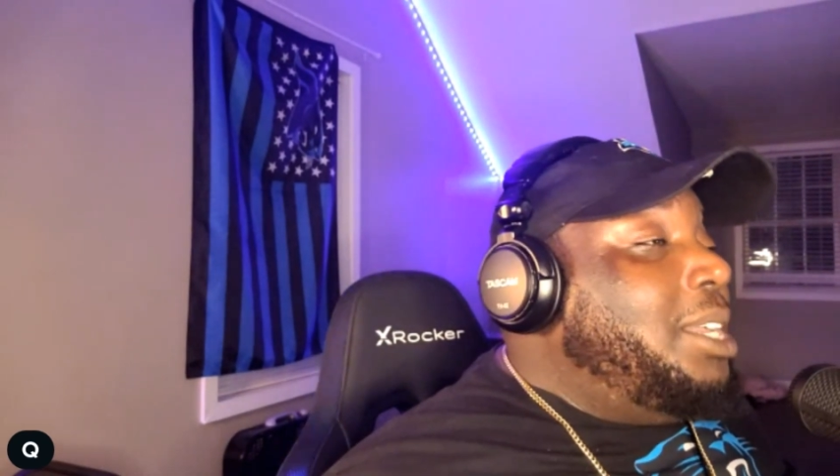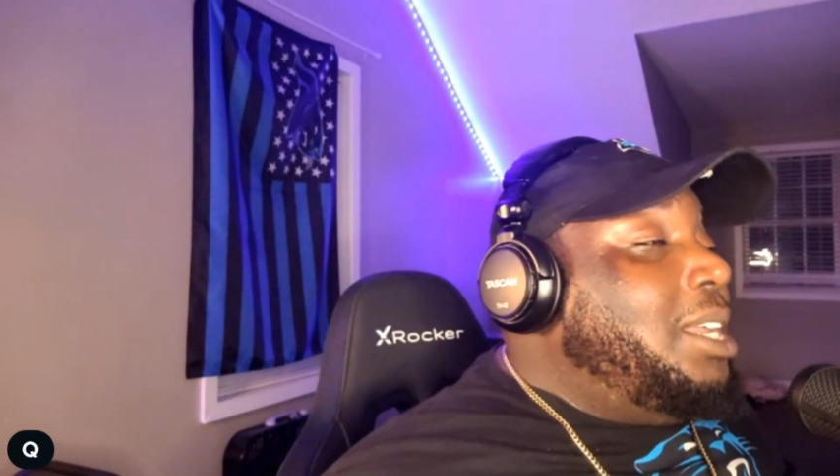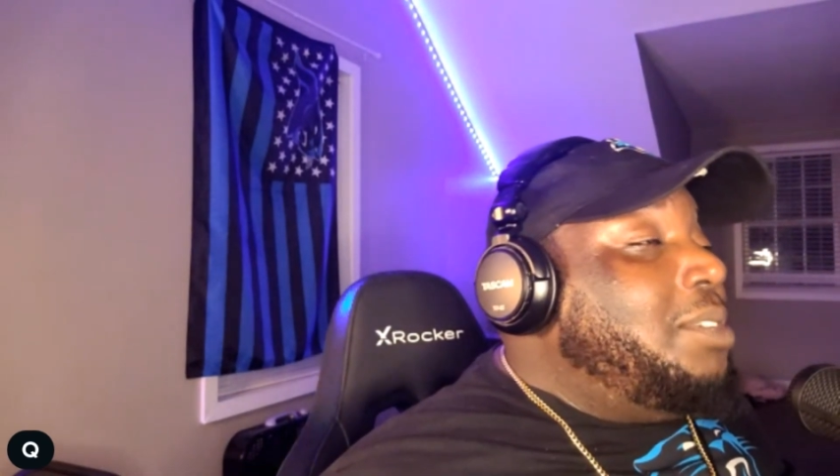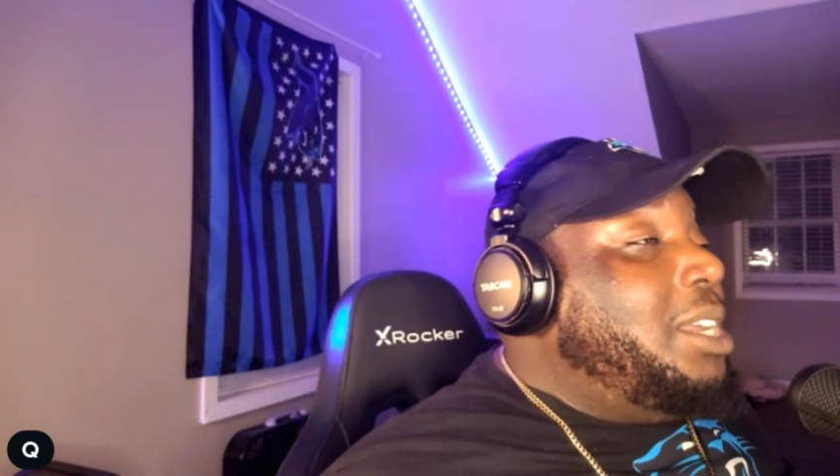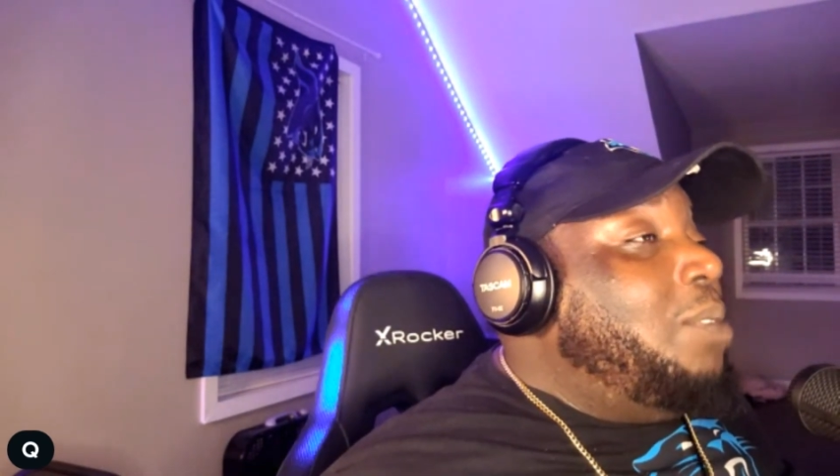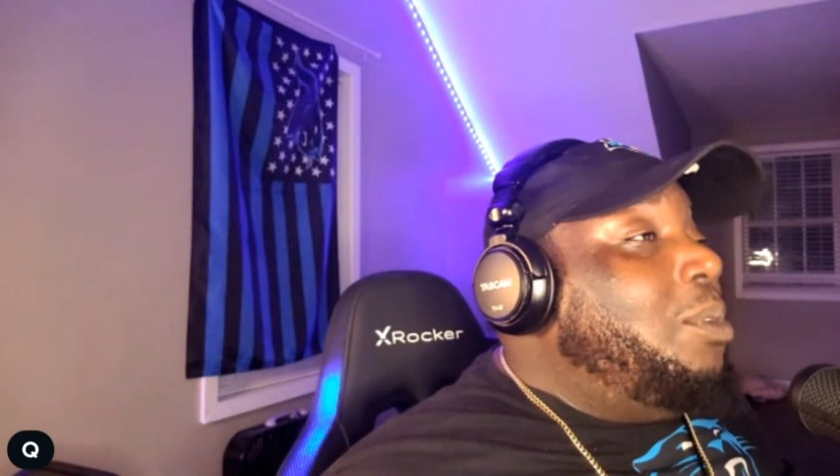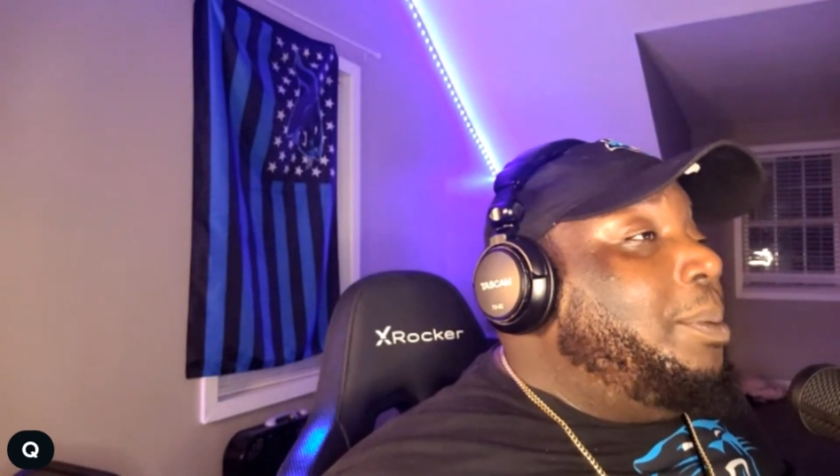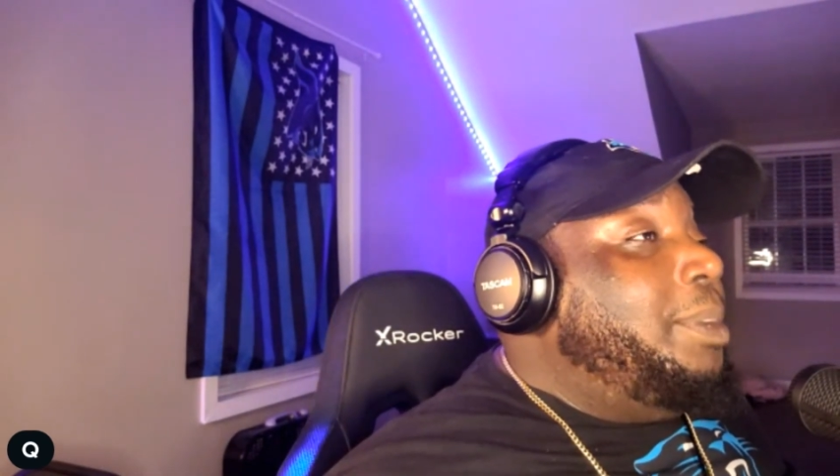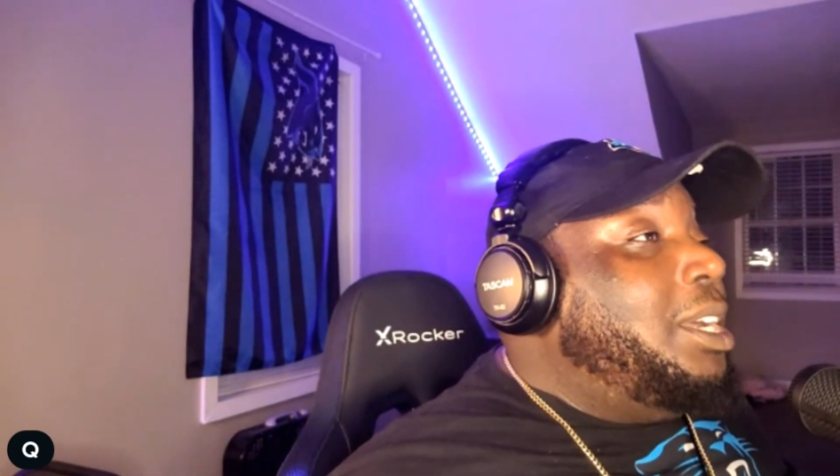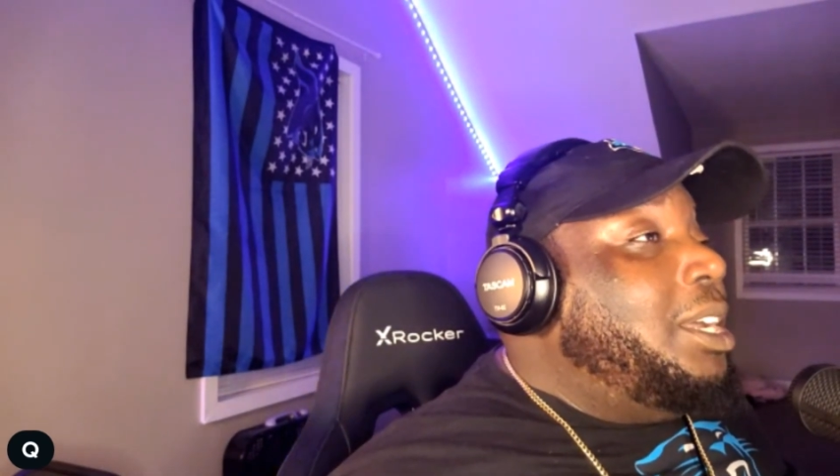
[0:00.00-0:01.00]
Keith Taylor would have
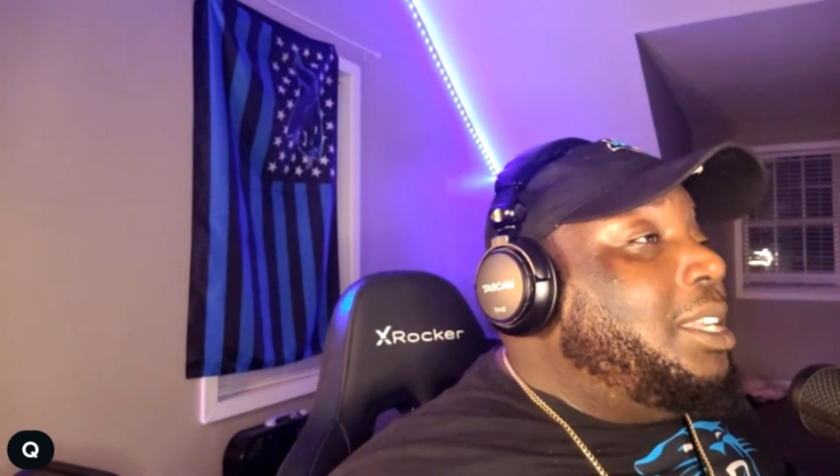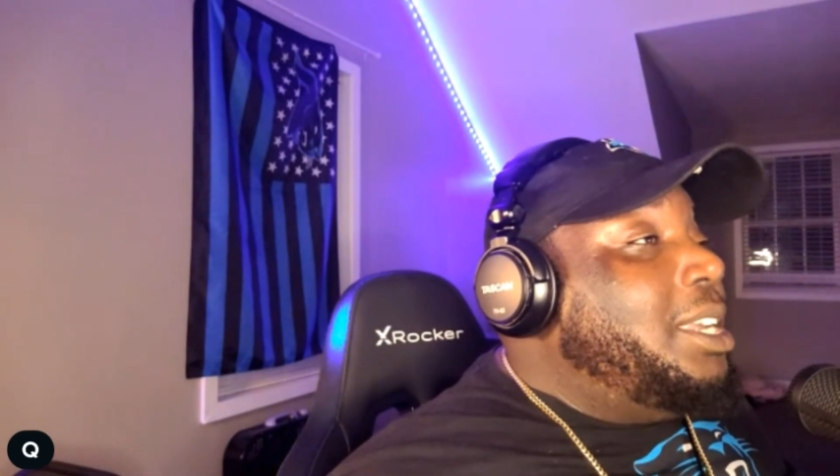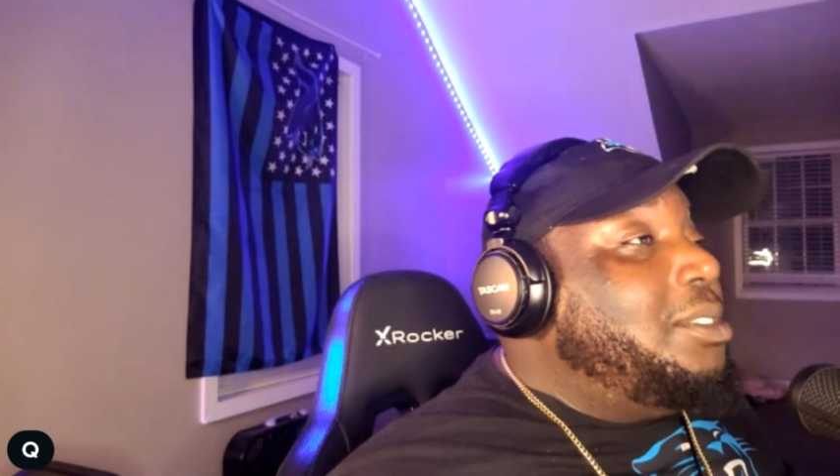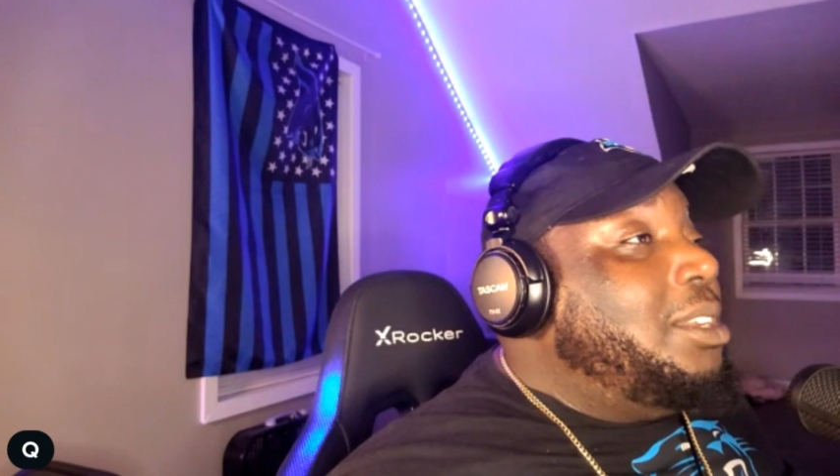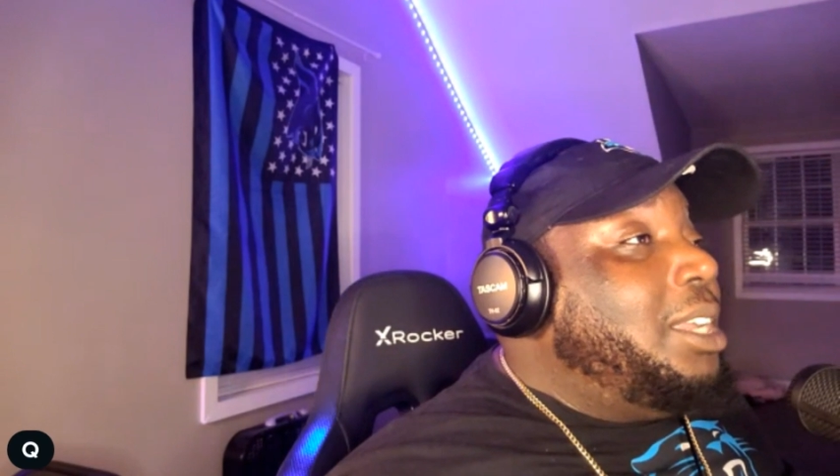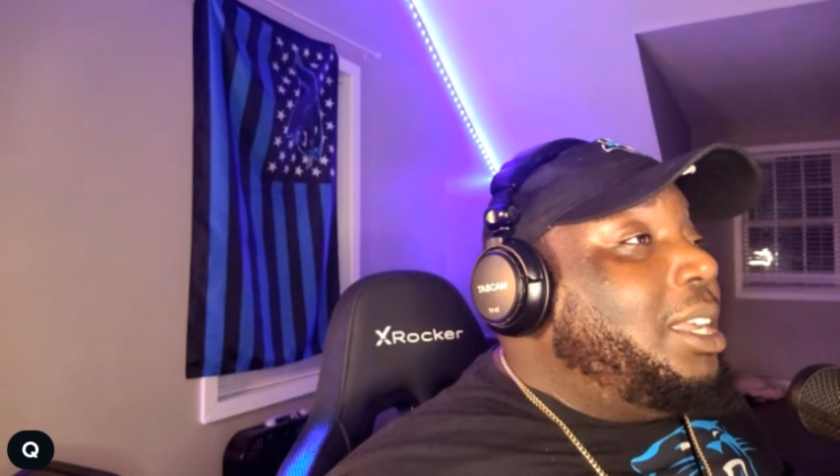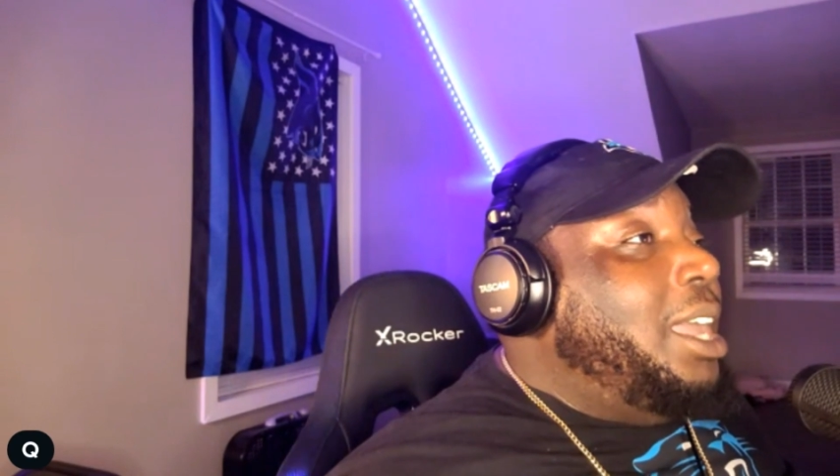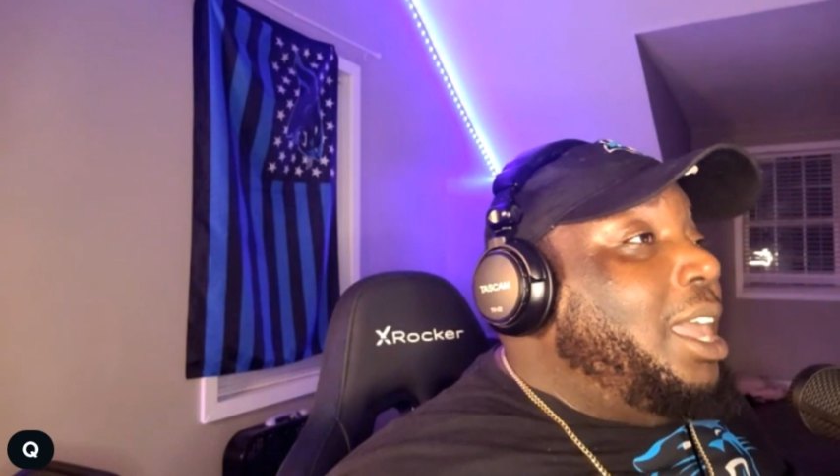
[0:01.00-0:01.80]
been cut yesterday,